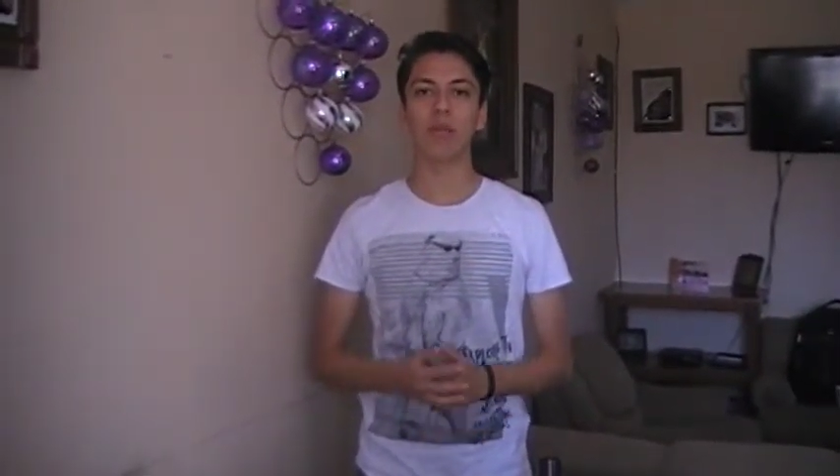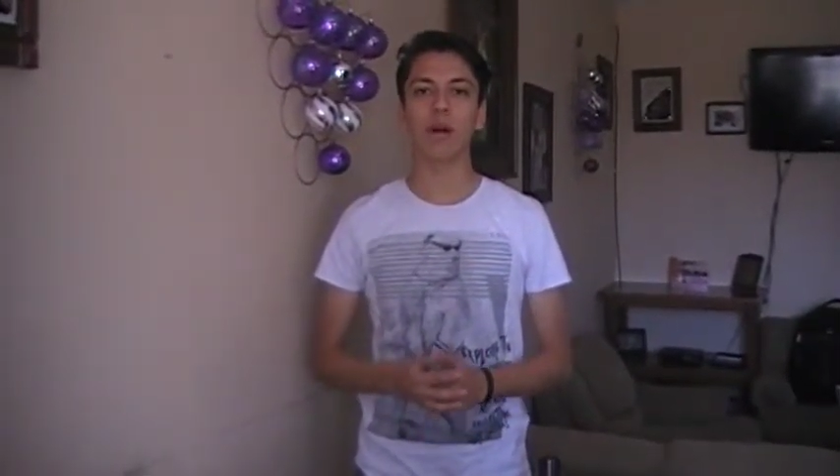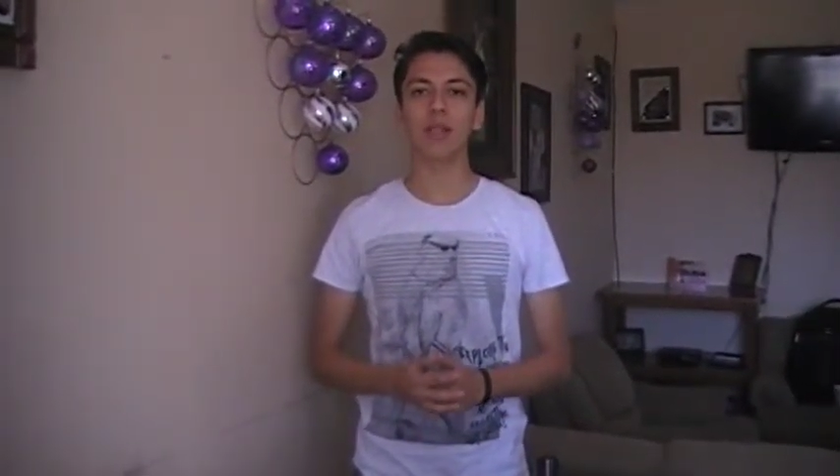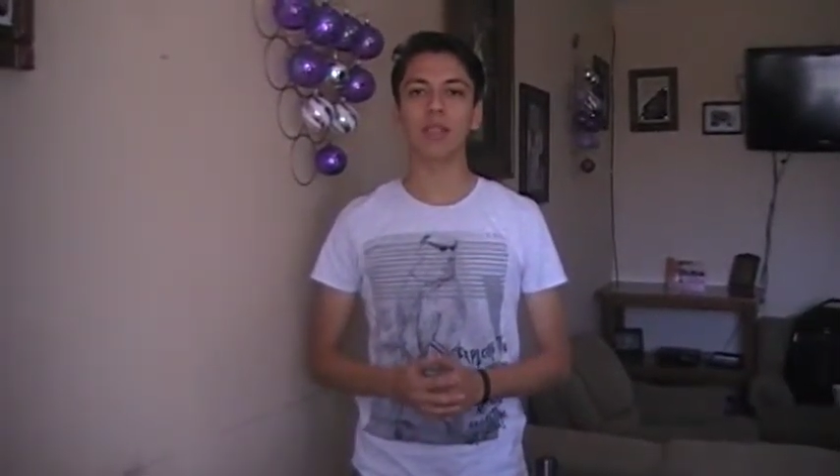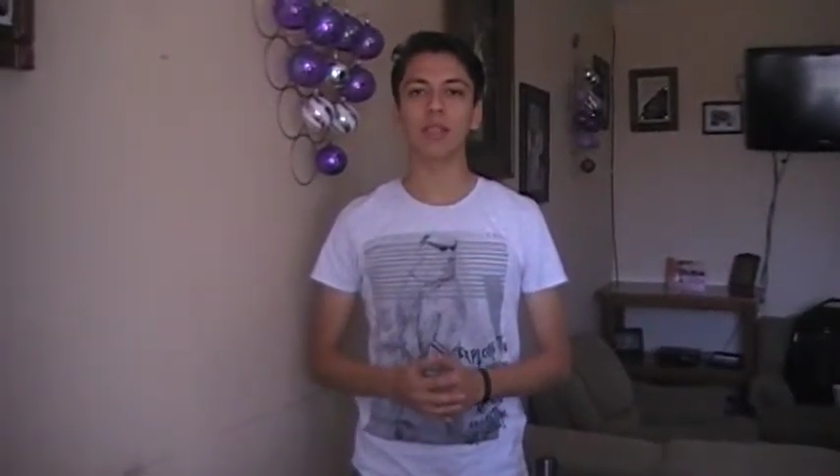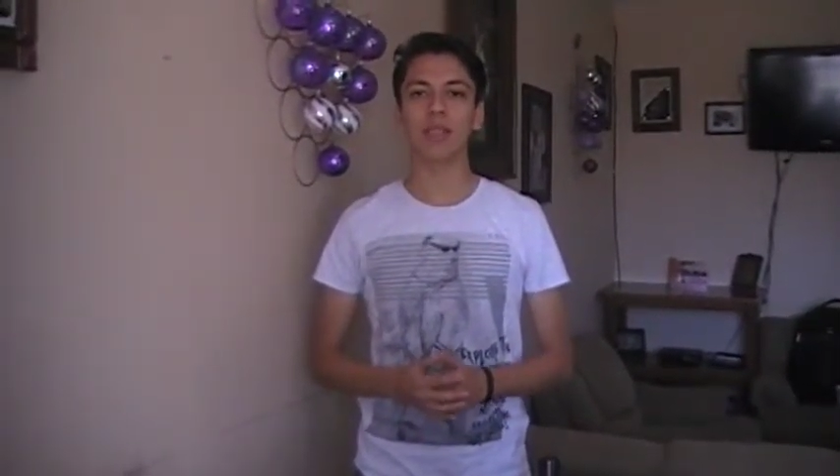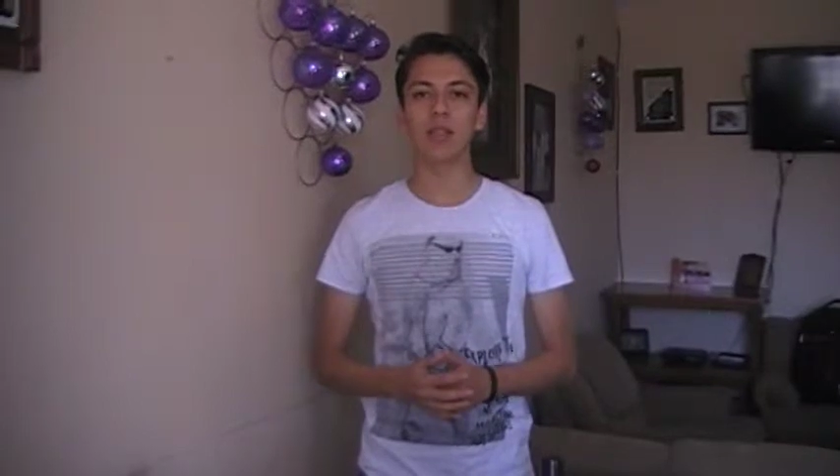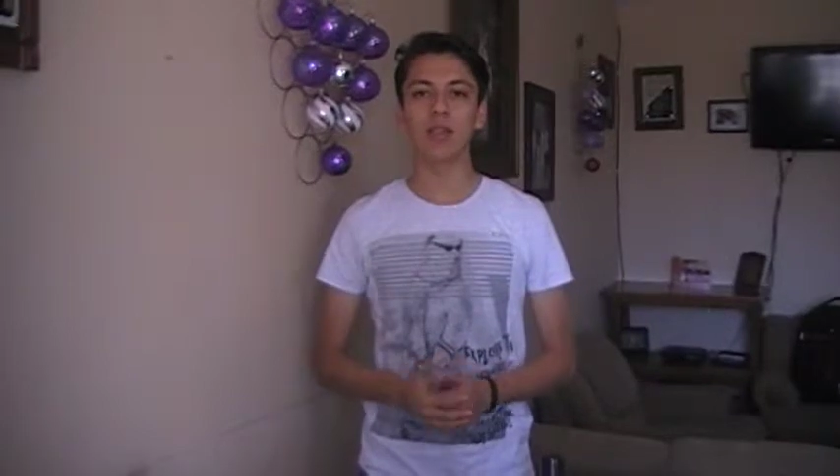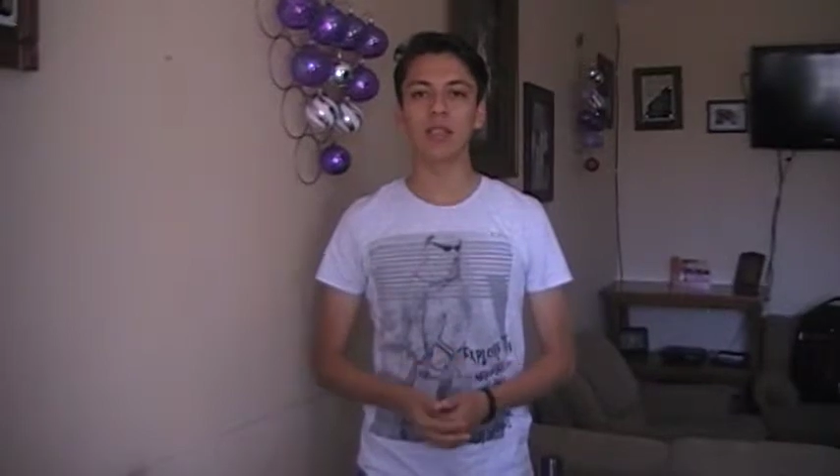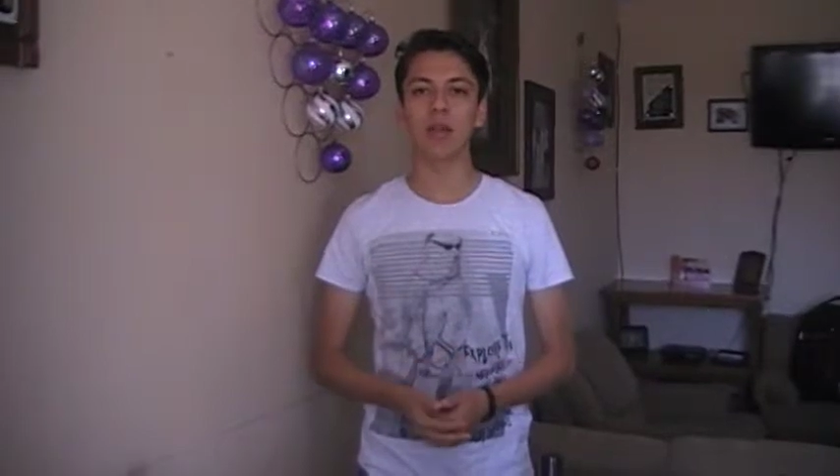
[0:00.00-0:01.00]
practice the
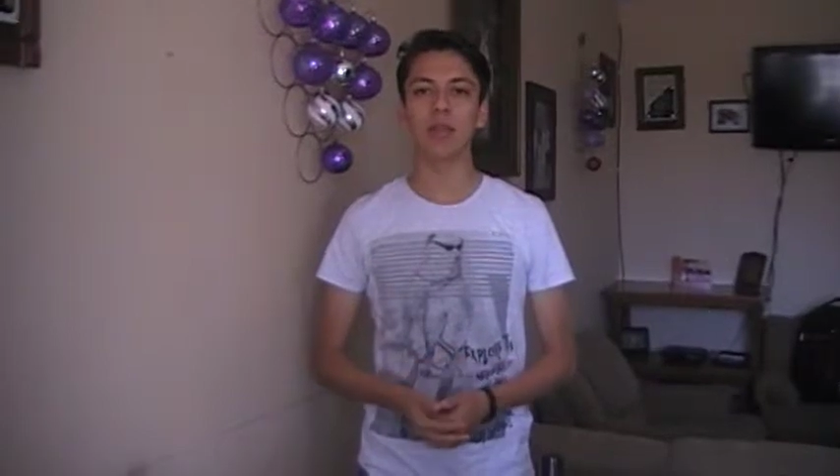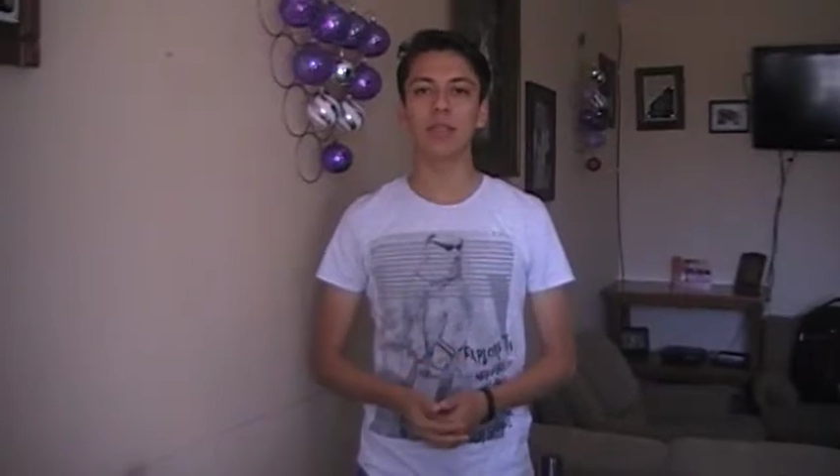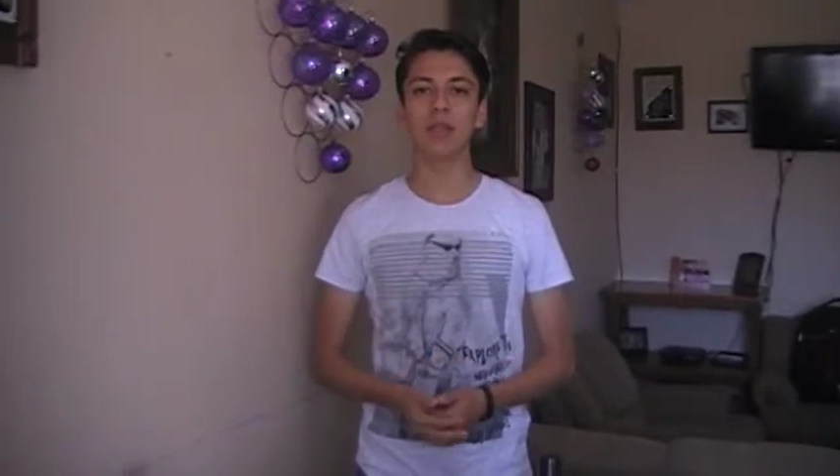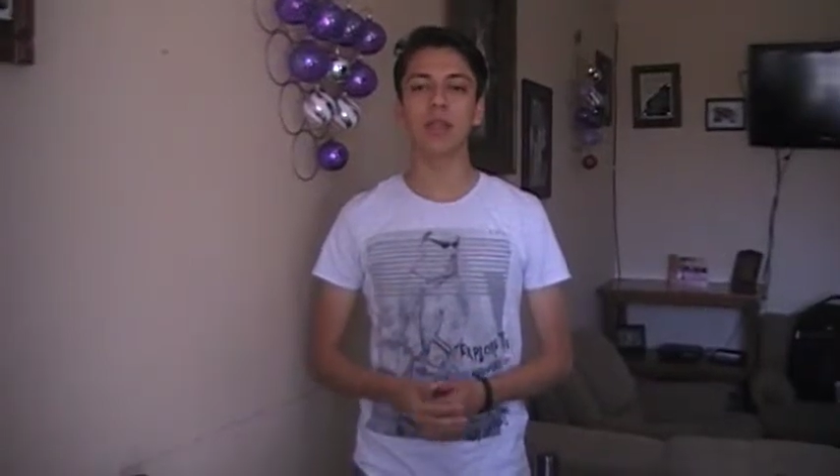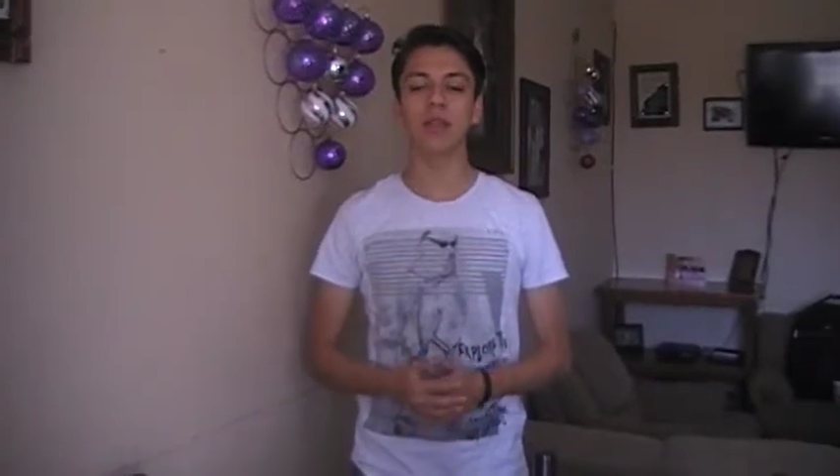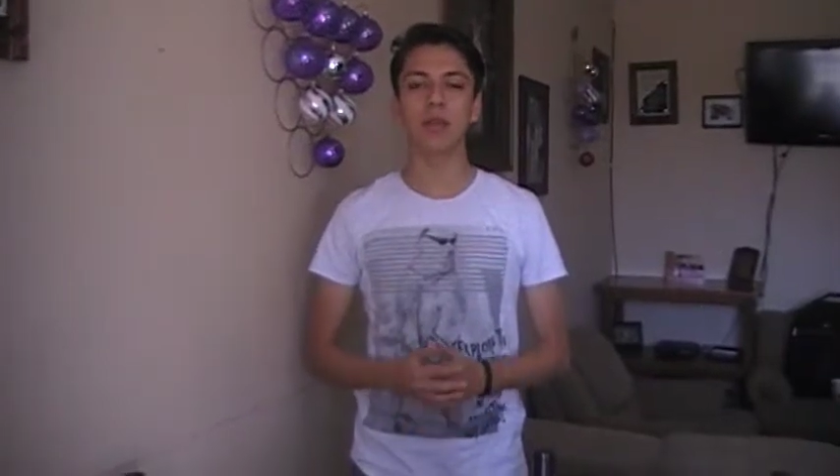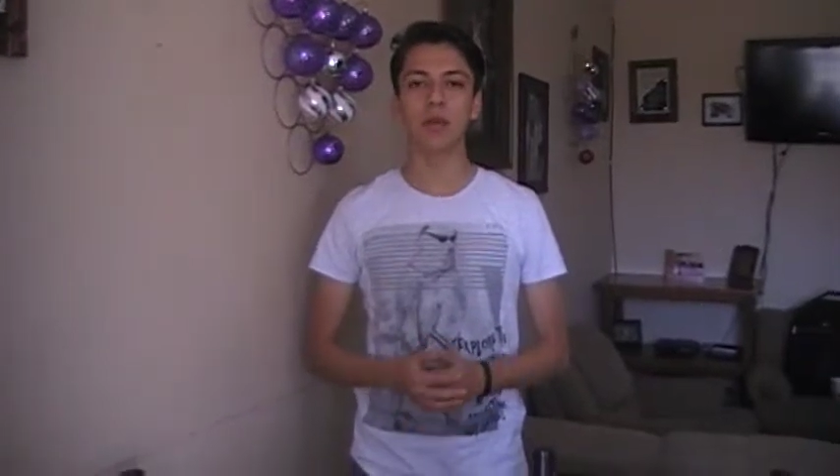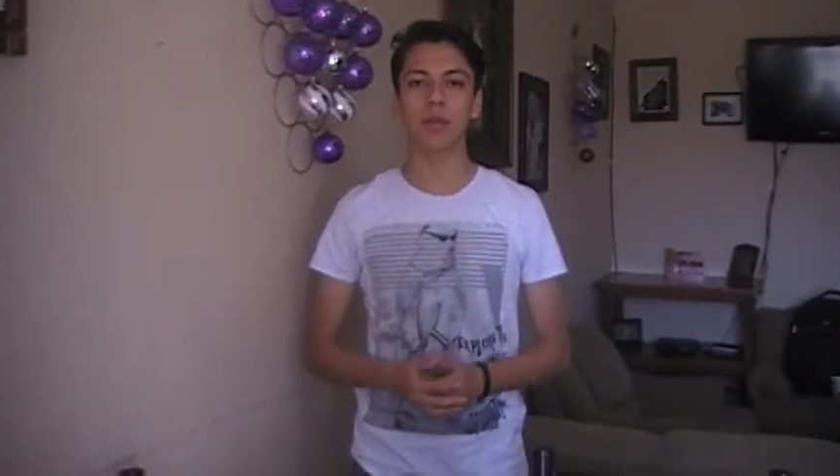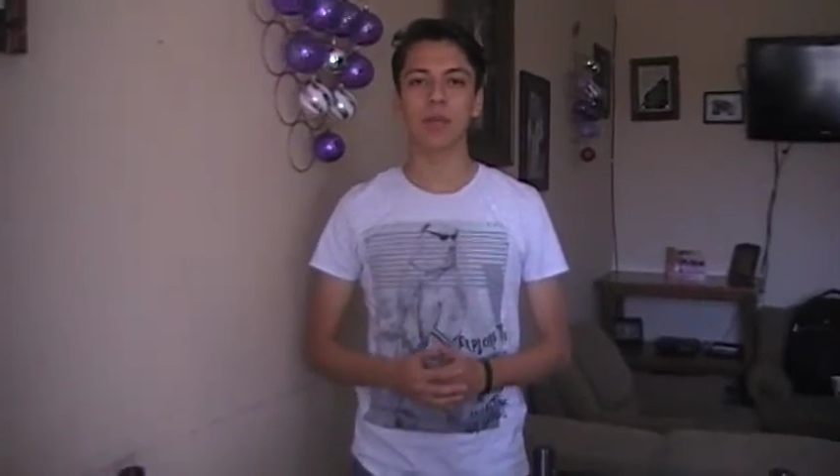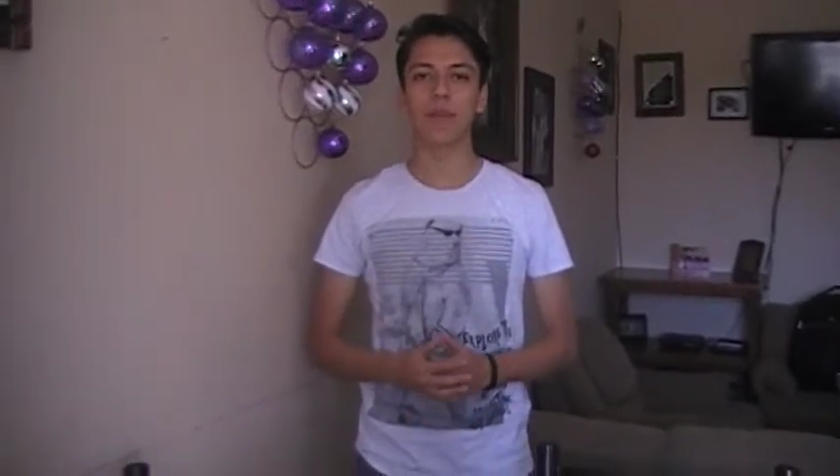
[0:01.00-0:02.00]
English language in the
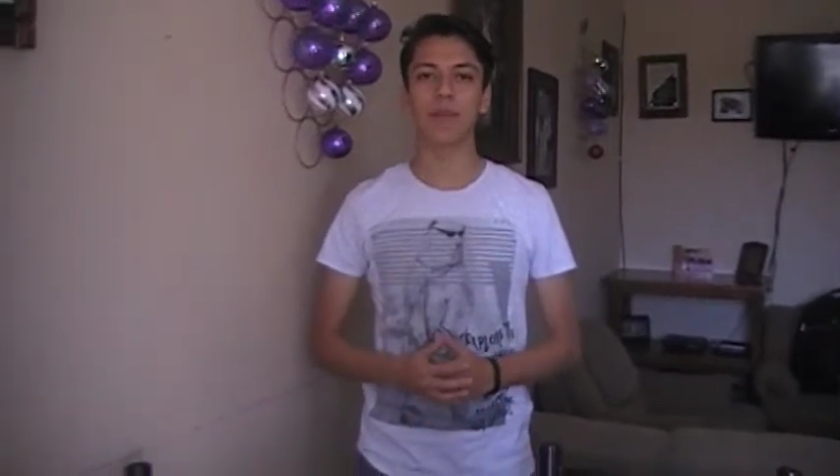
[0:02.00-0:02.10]
USA.